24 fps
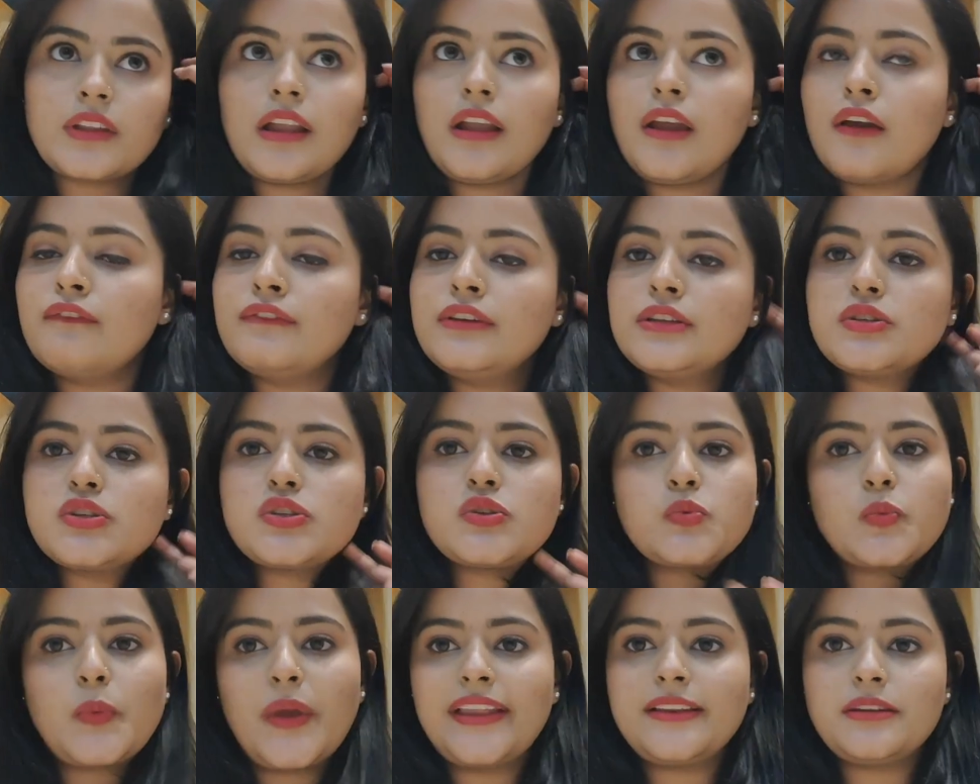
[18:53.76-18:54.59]
we
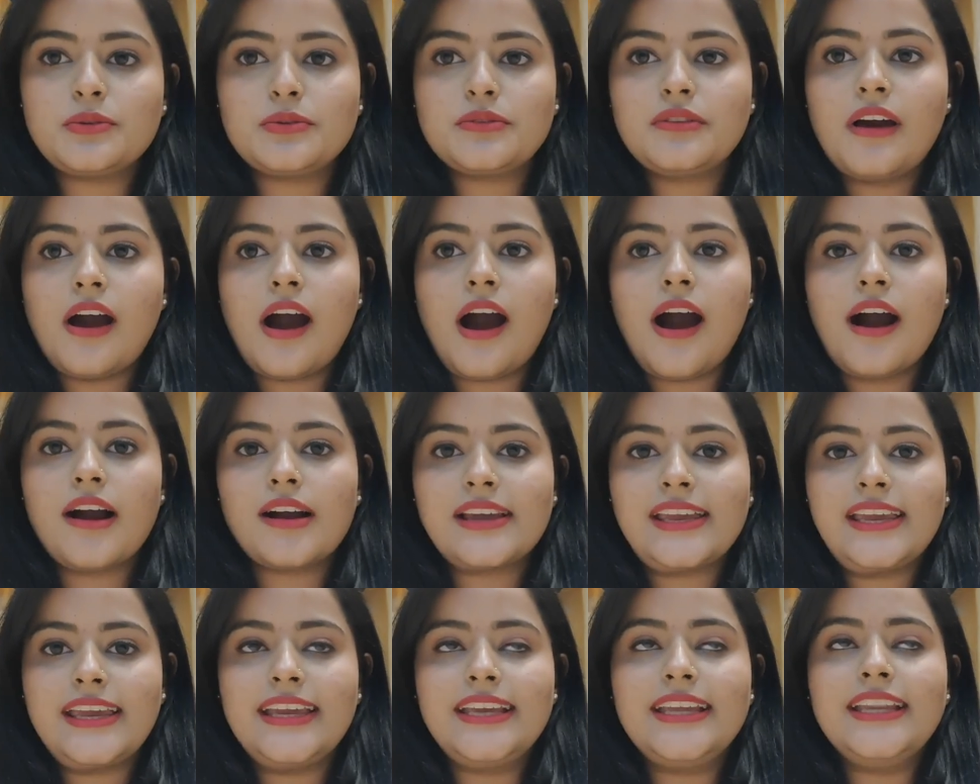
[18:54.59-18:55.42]
just went to the
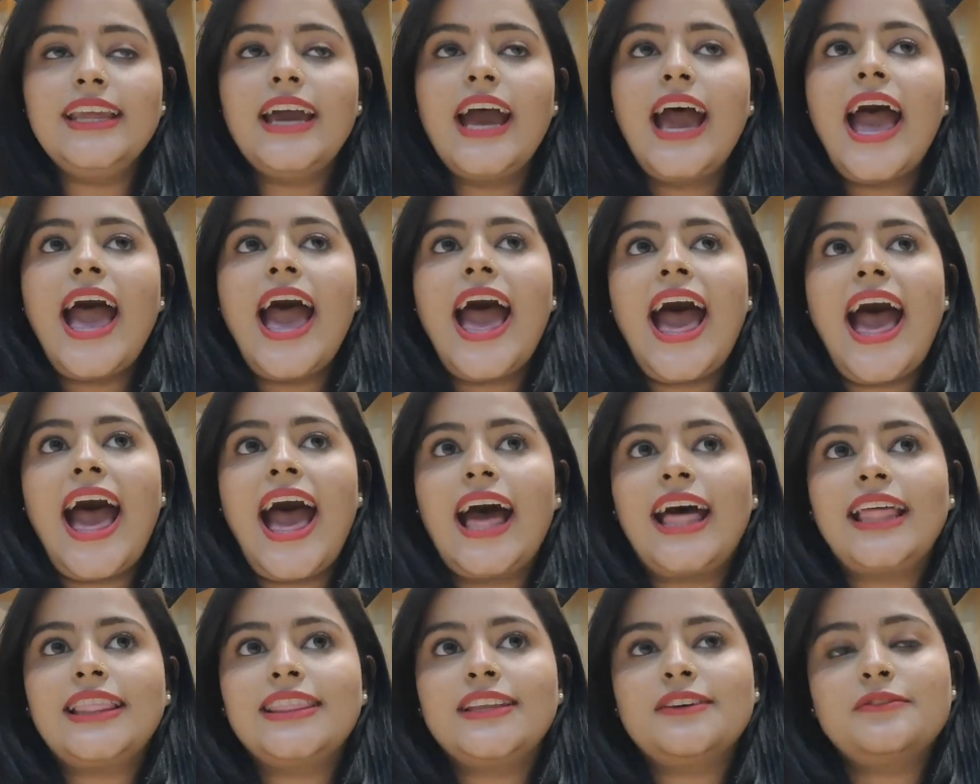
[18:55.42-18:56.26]
arcade,
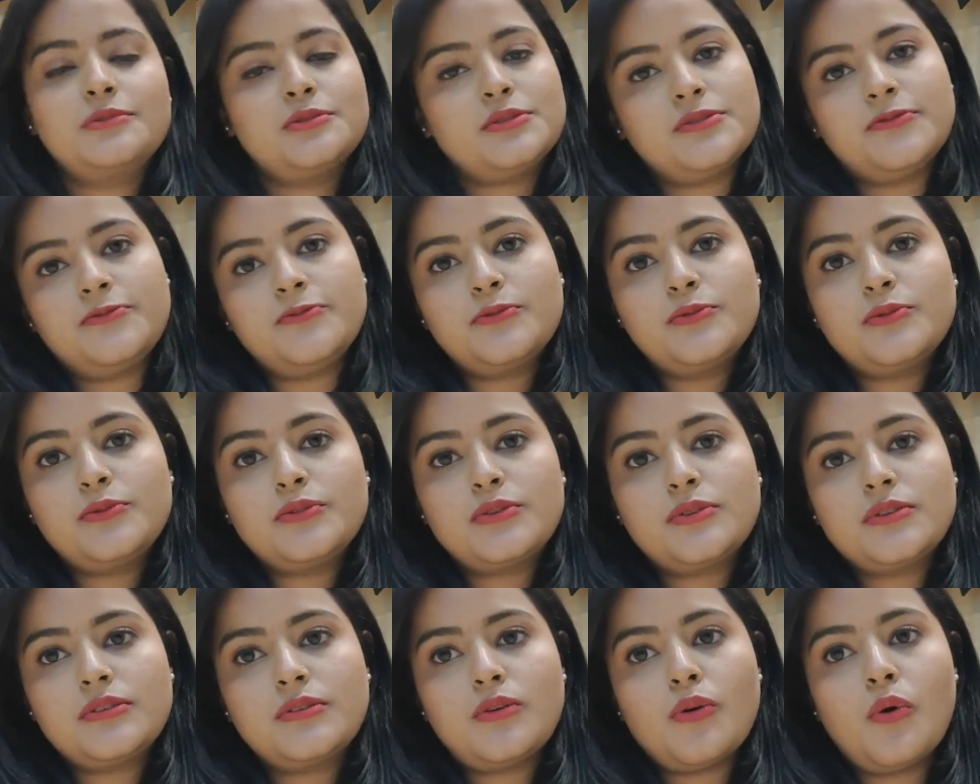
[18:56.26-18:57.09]
and there was a food
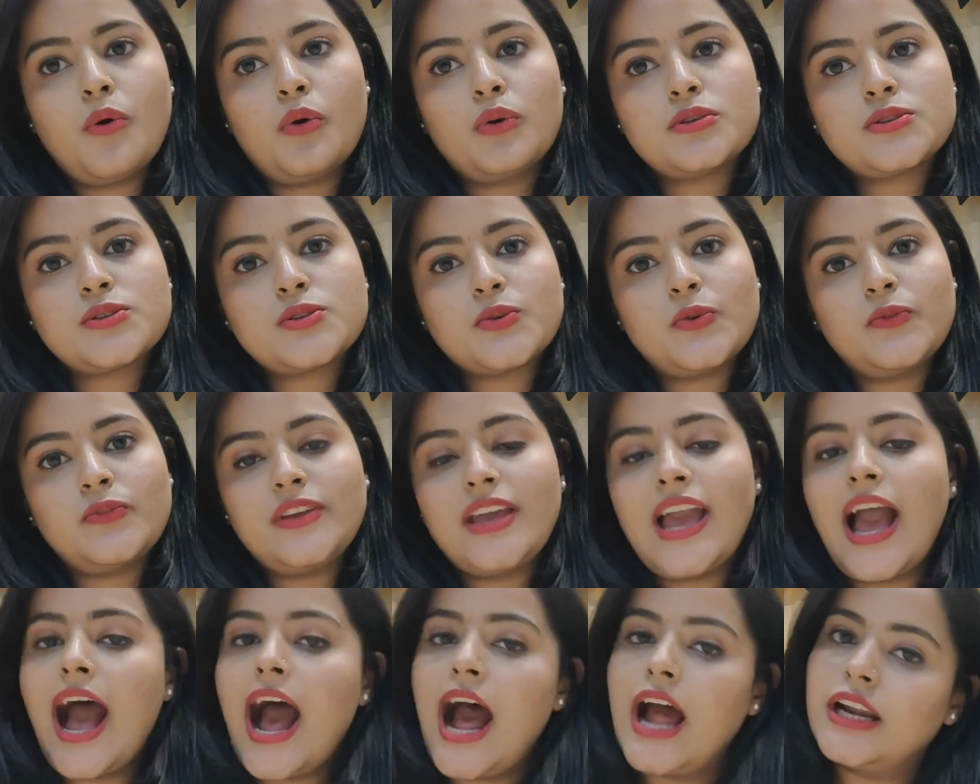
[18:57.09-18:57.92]
court, so
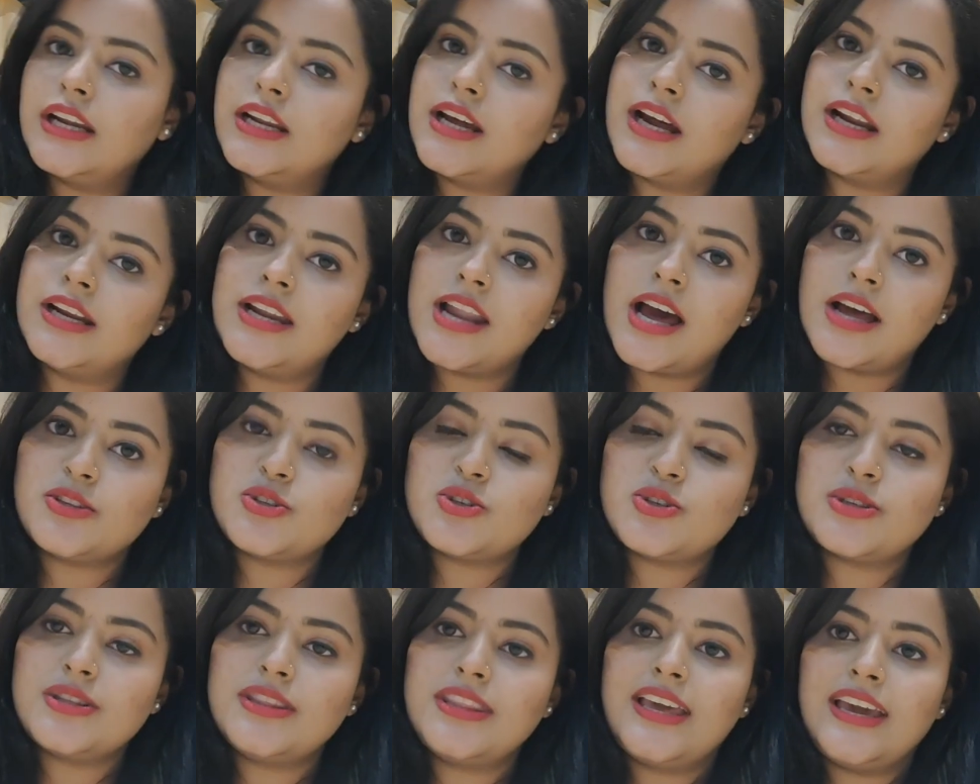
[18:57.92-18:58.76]
we had our
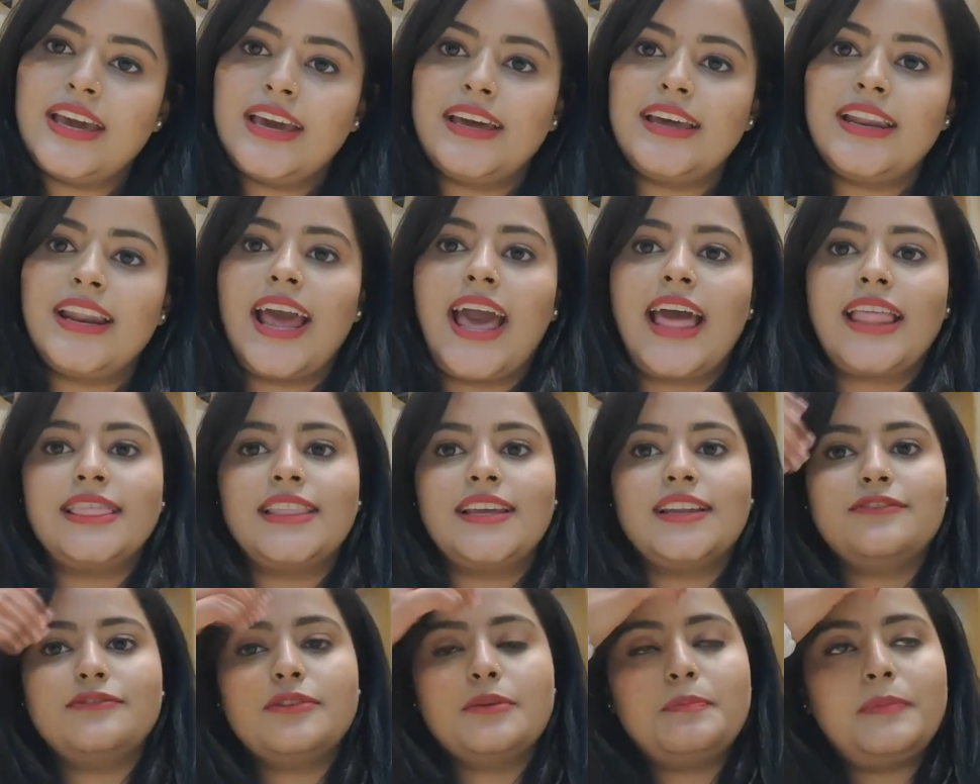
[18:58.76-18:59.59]
lunch there, and
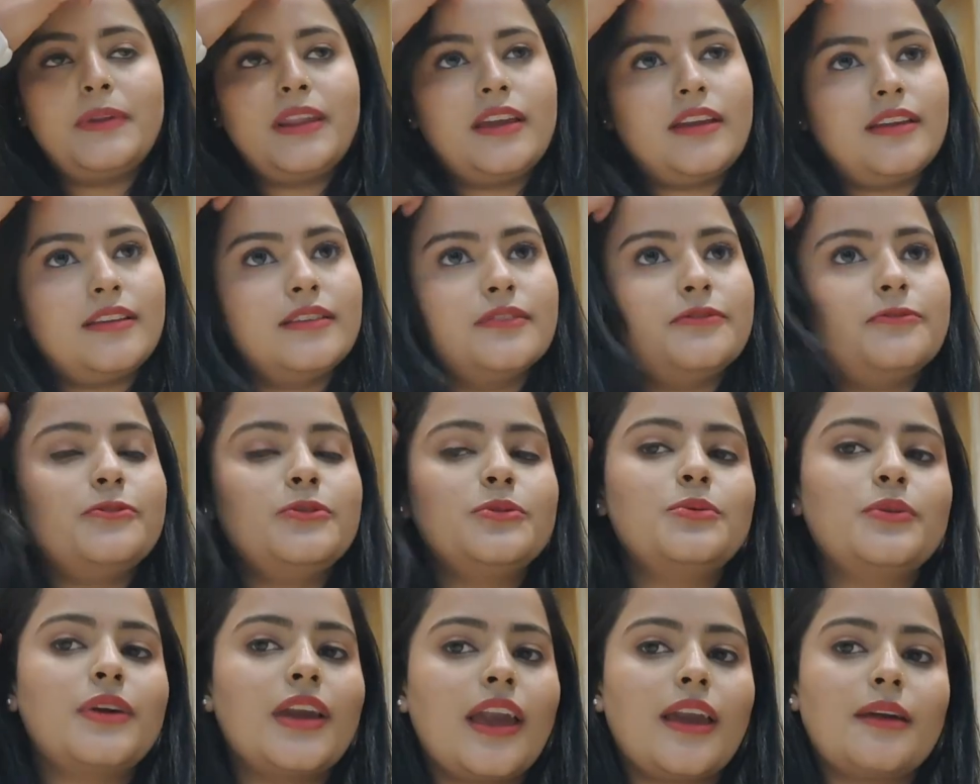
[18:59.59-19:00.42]
then we played a
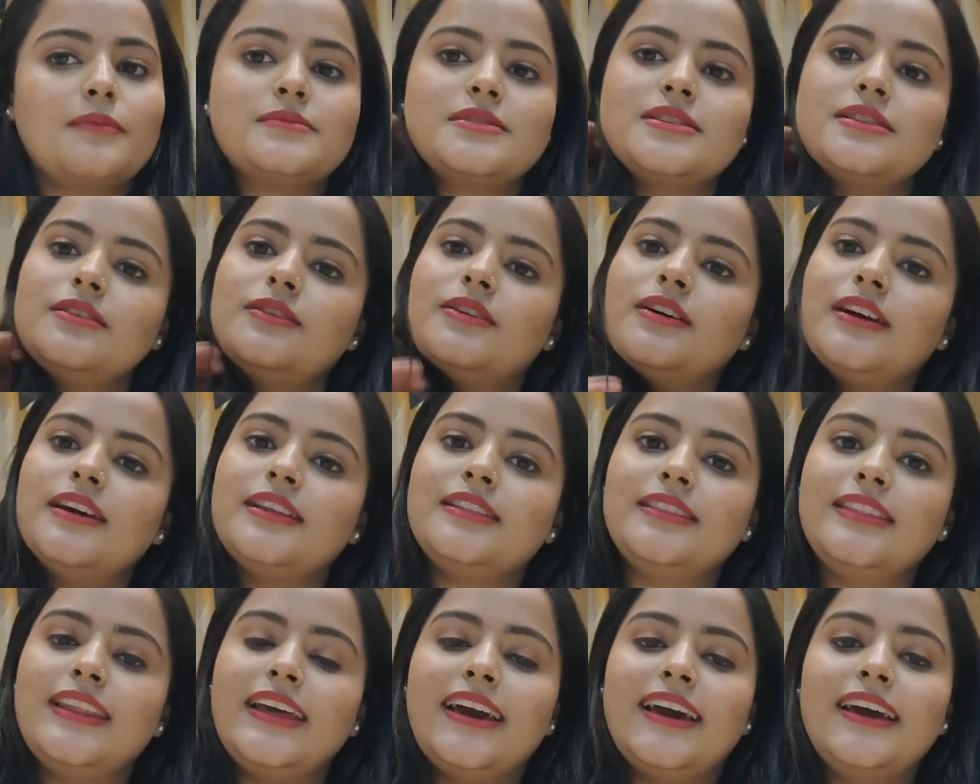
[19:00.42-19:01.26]
few games here
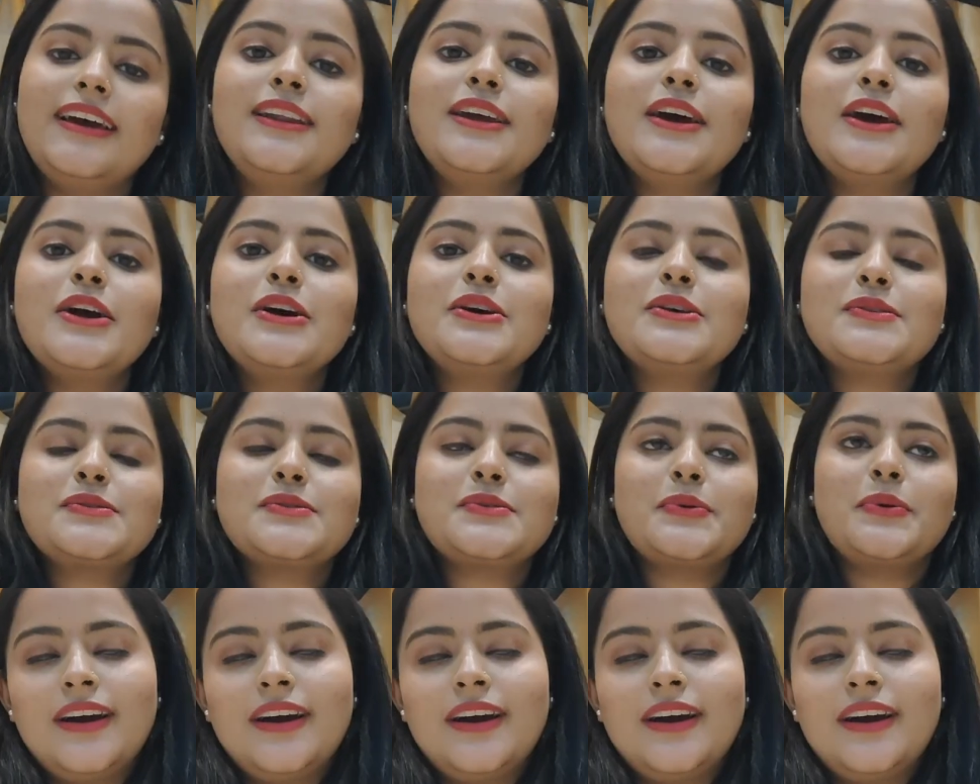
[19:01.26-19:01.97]
and there. So